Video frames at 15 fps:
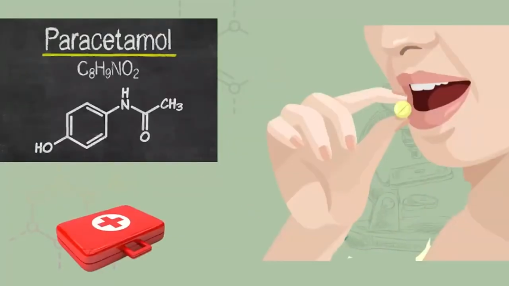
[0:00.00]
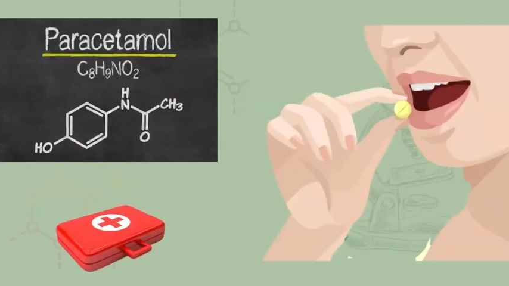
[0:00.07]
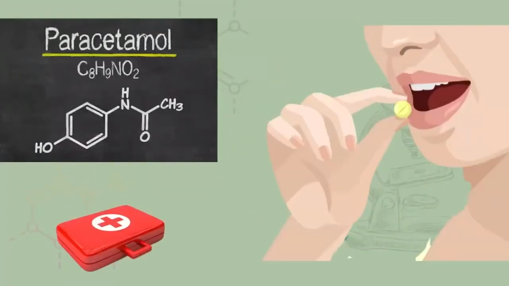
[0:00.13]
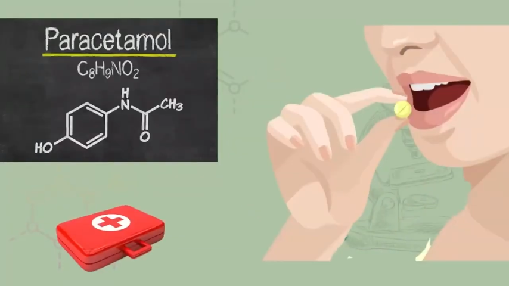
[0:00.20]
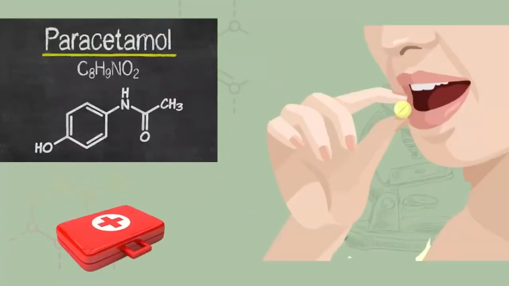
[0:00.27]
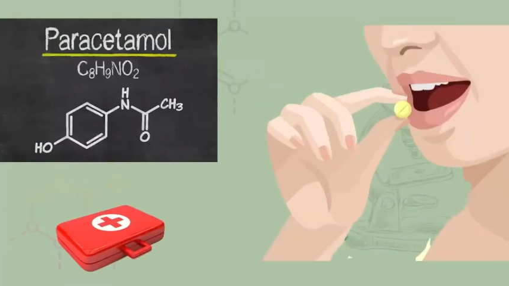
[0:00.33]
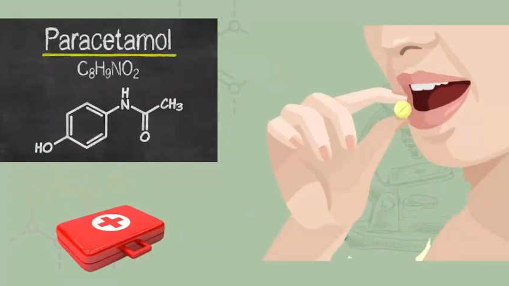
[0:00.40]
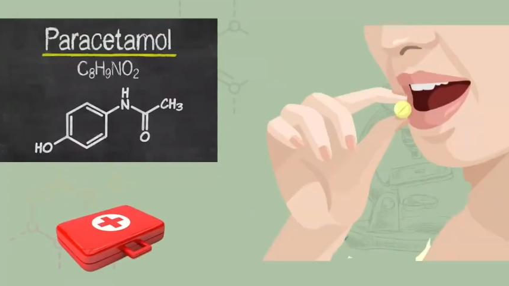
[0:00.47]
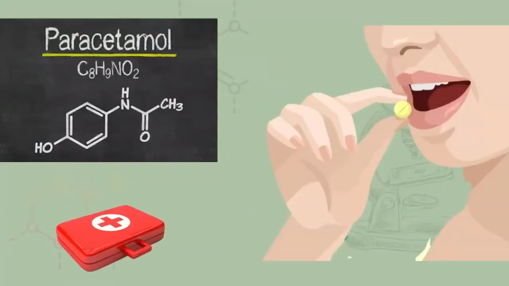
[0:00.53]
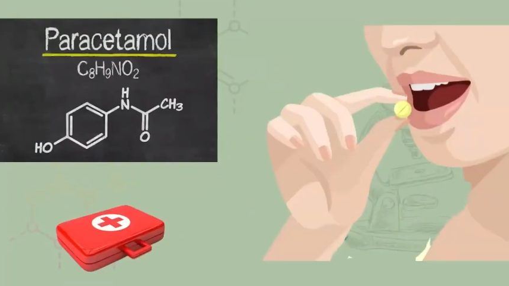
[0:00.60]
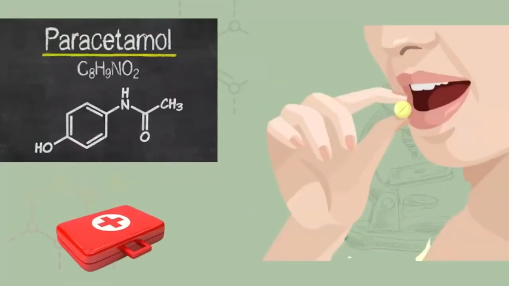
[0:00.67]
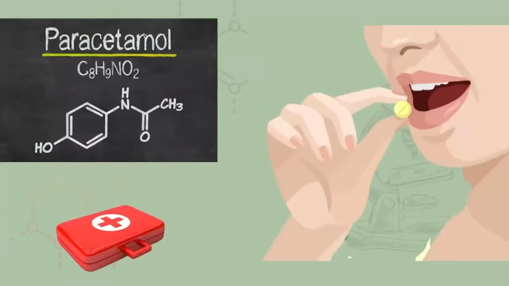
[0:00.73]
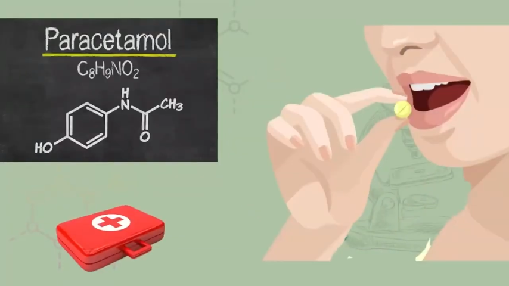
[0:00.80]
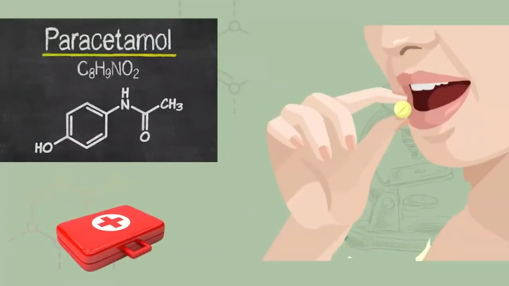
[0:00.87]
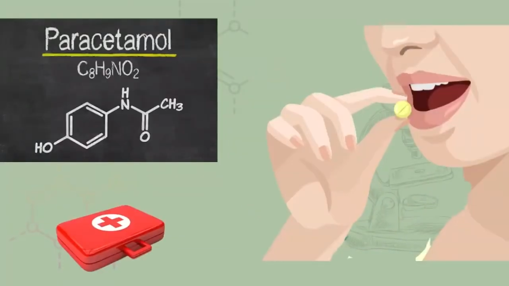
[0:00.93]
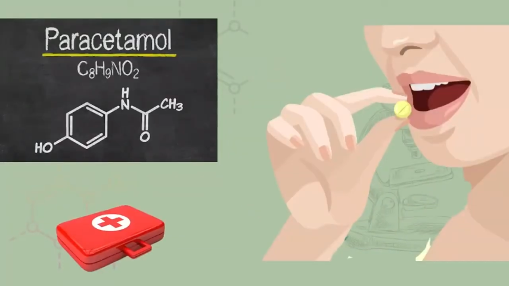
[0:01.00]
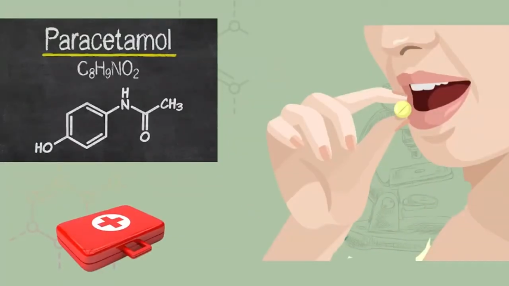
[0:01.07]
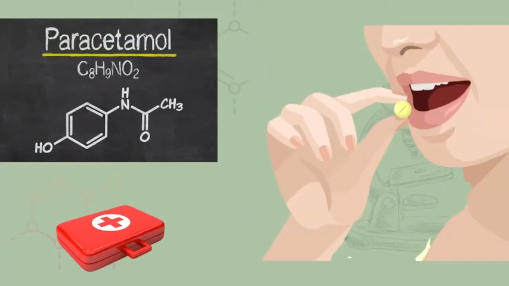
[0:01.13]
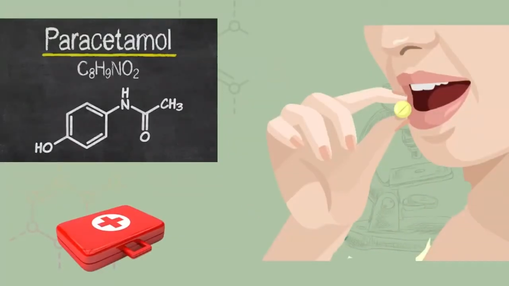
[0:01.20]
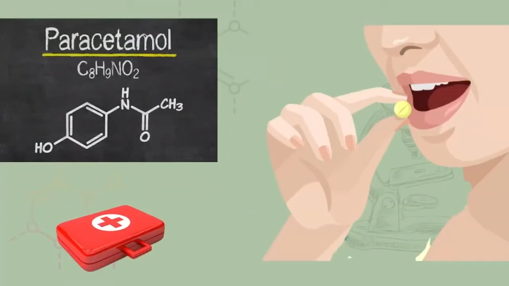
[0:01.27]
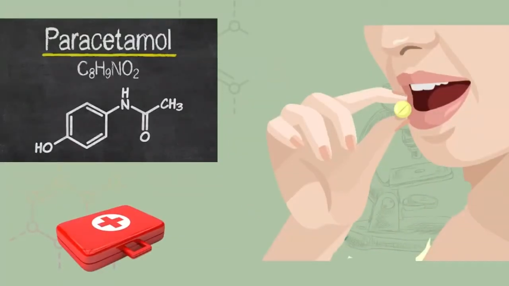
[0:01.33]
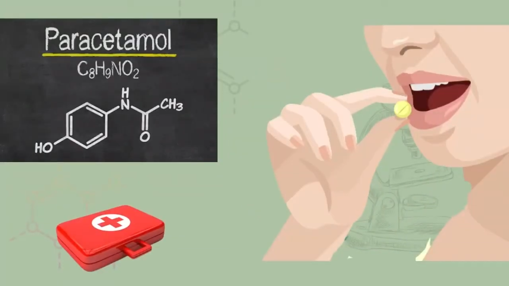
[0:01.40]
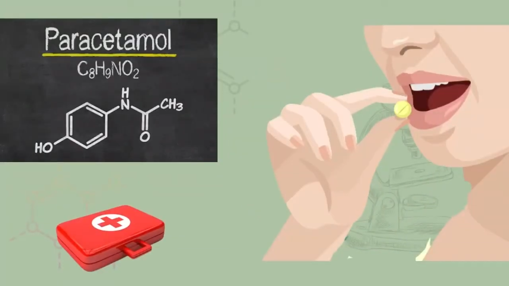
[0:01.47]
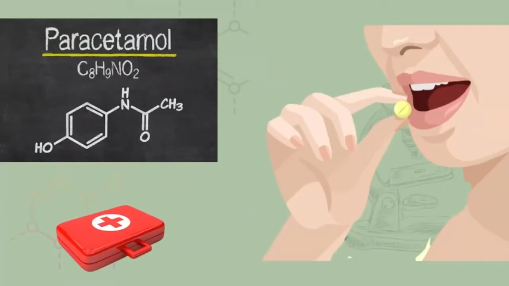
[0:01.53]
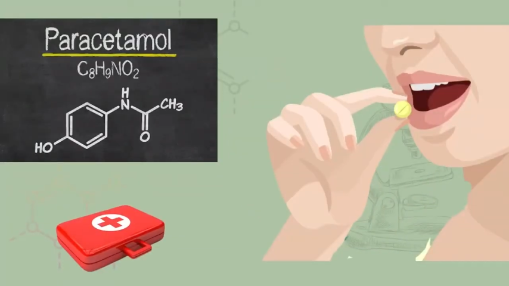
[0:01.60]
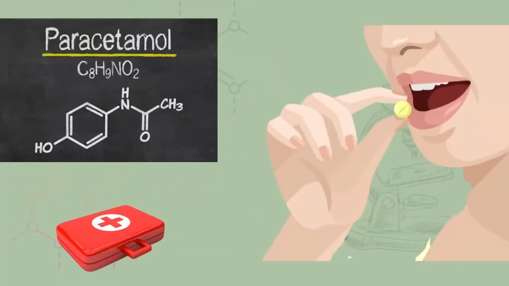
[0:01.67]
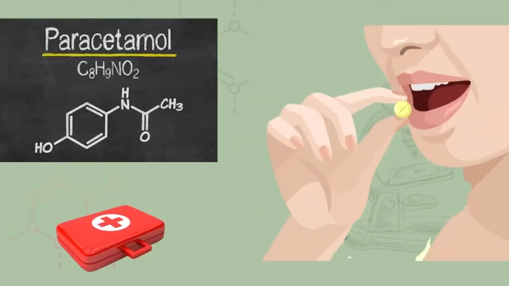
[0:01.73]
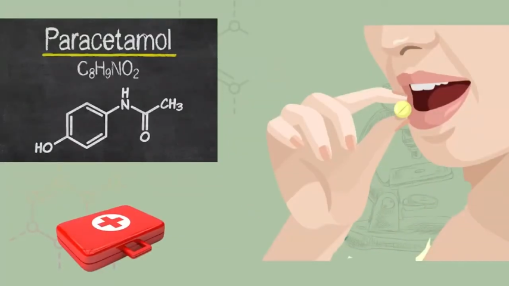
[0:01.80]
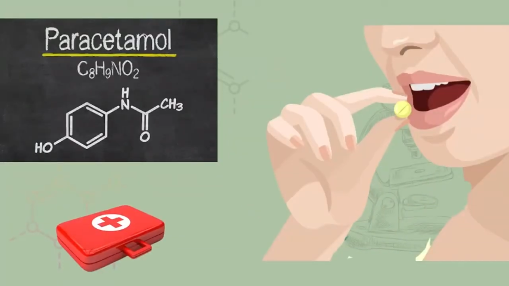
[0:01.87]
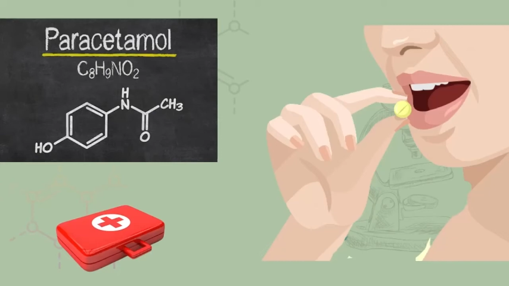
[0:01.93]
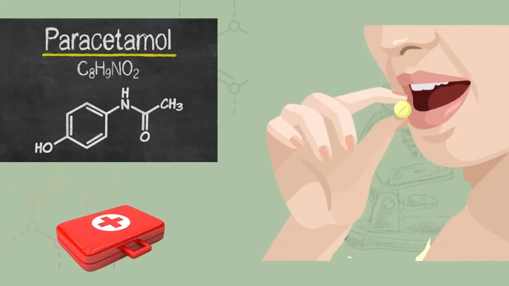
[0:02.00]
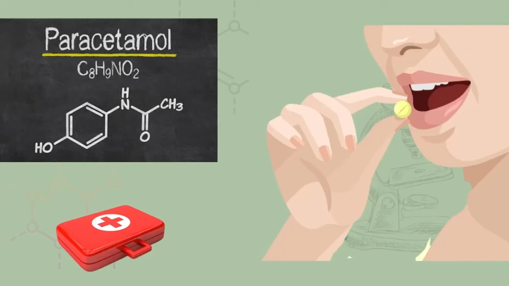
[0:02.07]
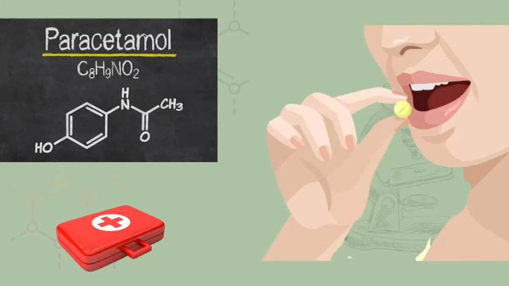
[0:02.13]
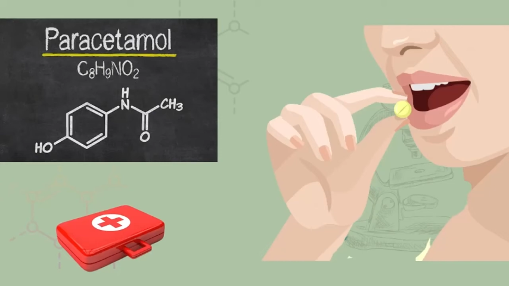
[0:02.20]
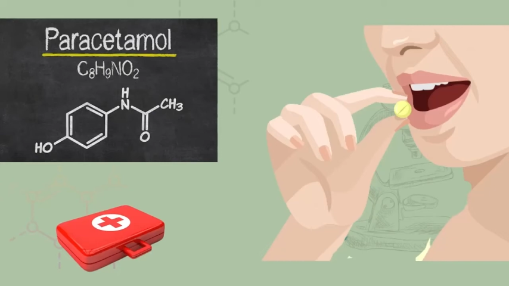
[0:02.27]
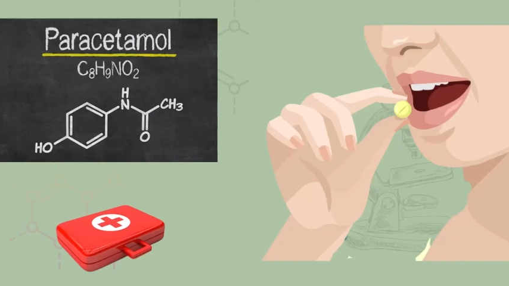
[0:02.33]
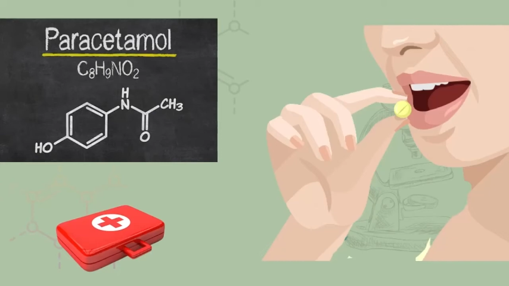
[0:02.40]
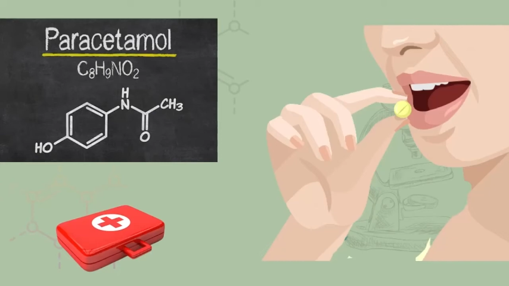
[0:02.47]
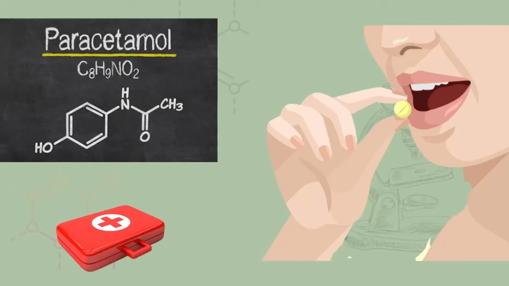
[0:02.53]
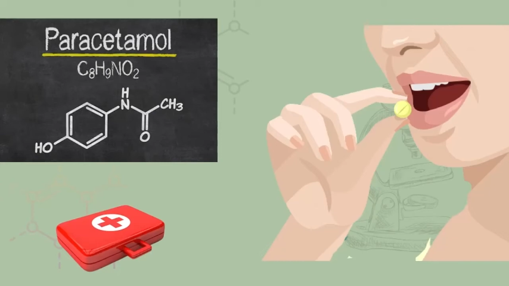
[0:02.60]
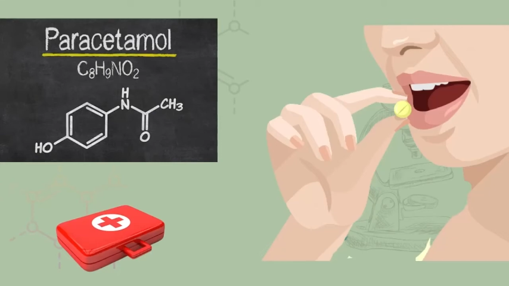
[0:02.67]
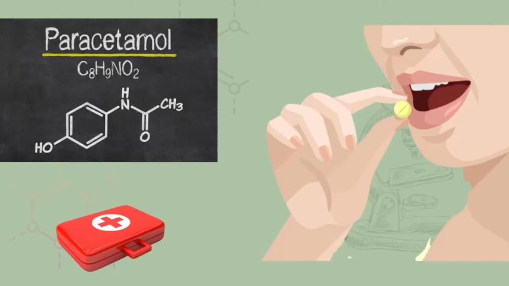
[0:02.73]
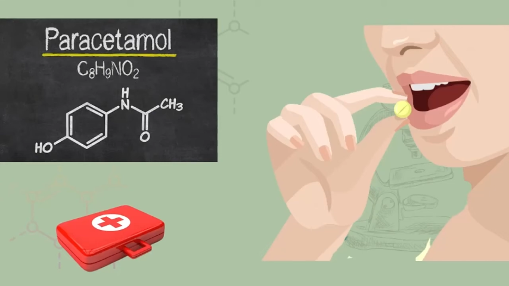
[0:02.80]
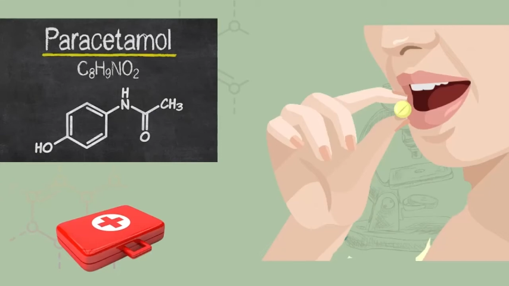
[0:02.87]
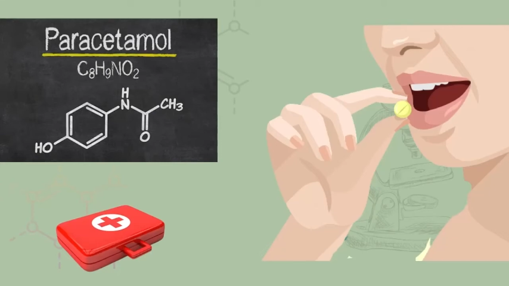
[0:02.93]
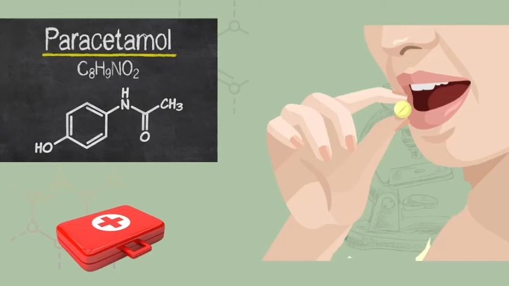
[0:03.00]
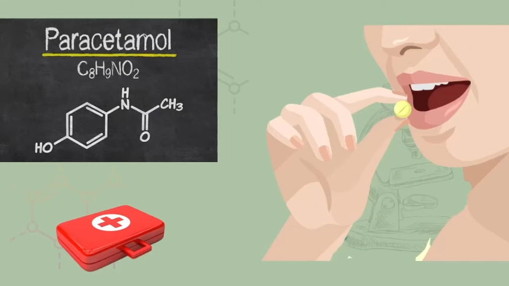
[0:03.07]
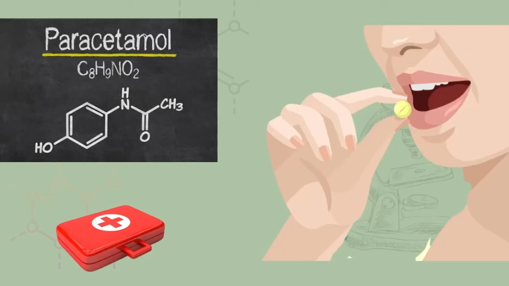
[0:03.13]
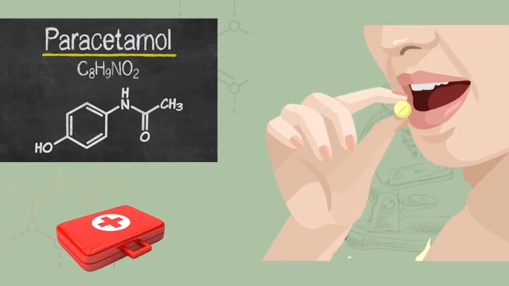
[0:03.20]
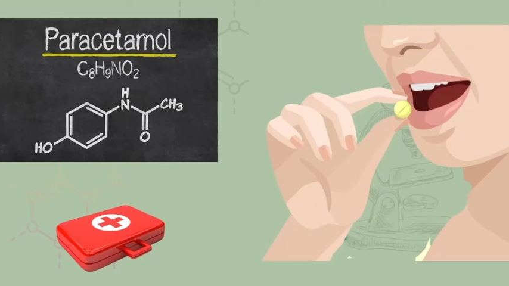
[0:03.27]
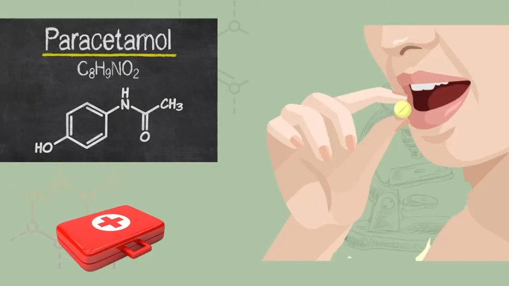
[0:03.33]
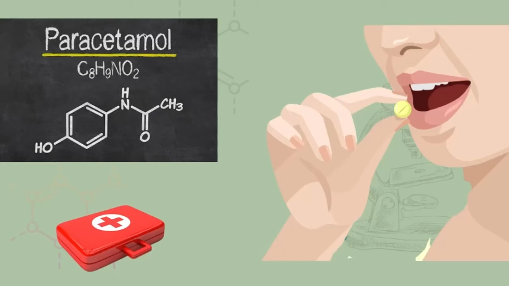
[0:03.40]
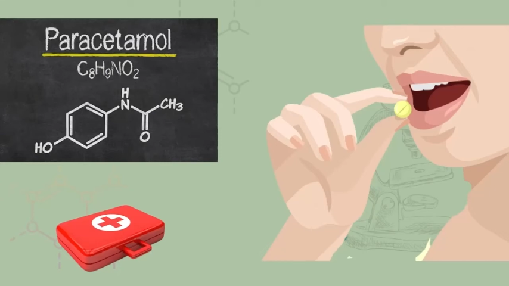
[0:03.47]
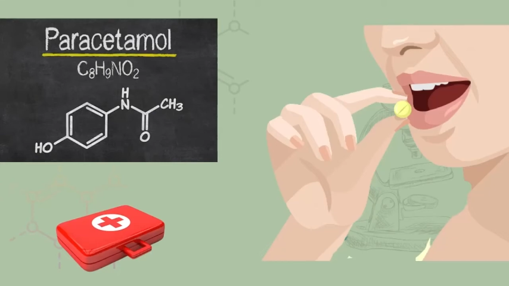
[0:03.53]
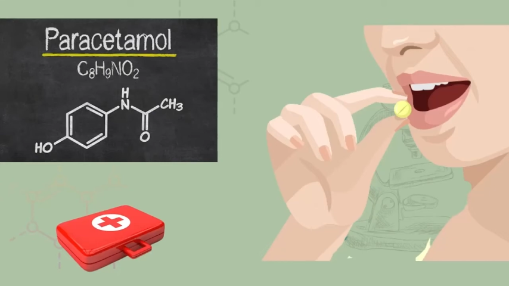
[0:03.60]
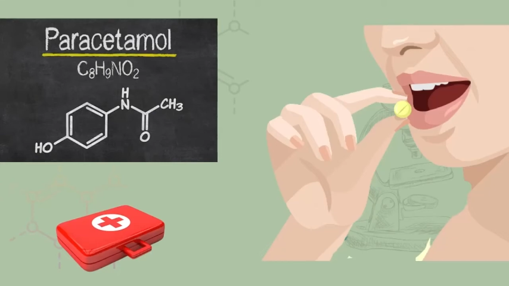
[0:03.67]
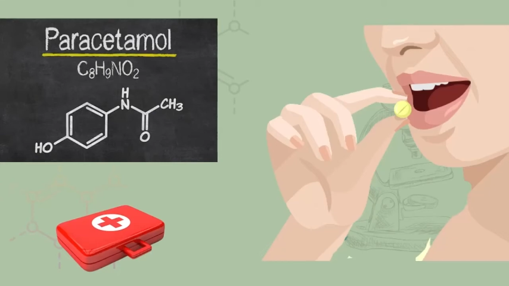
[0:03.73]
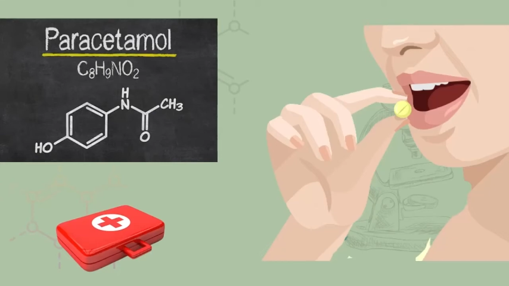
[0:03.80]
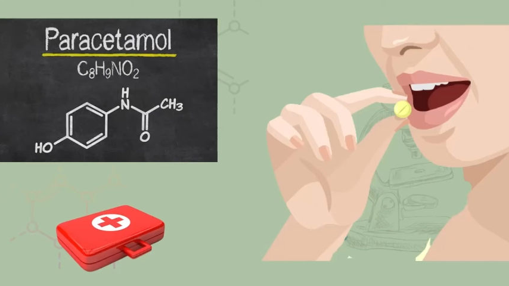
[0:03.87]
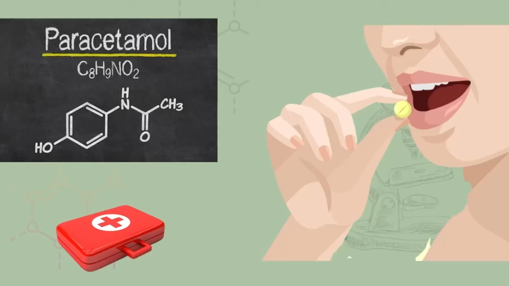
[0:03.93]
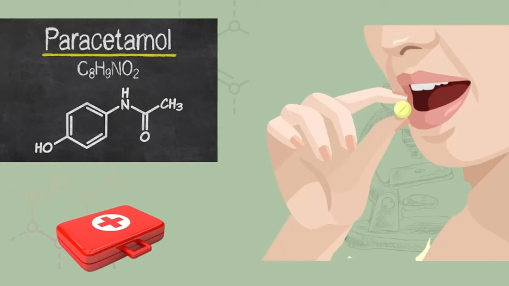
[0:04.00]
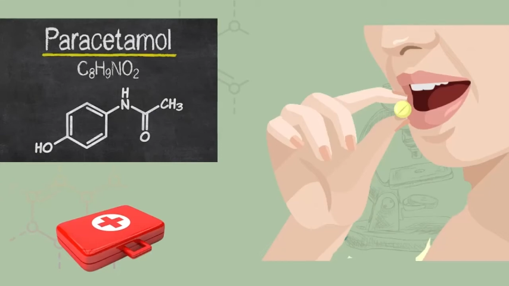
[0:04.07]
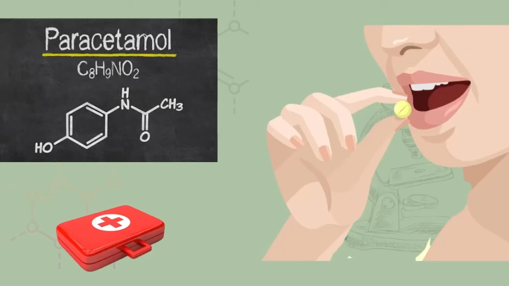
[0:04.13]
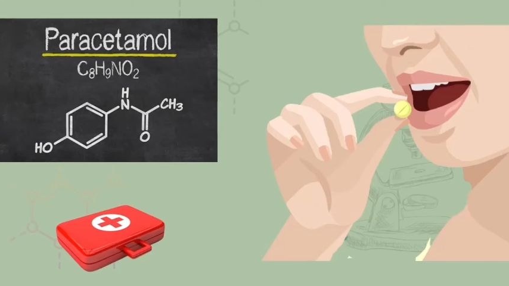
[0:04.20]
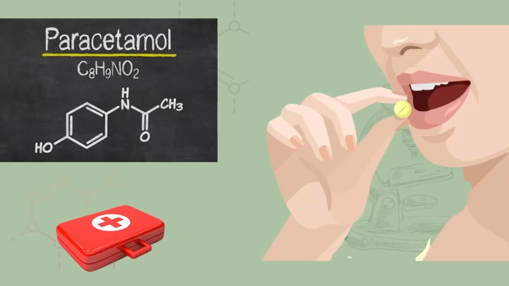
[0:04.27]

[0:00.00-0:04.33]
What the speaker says: (no speaker visible)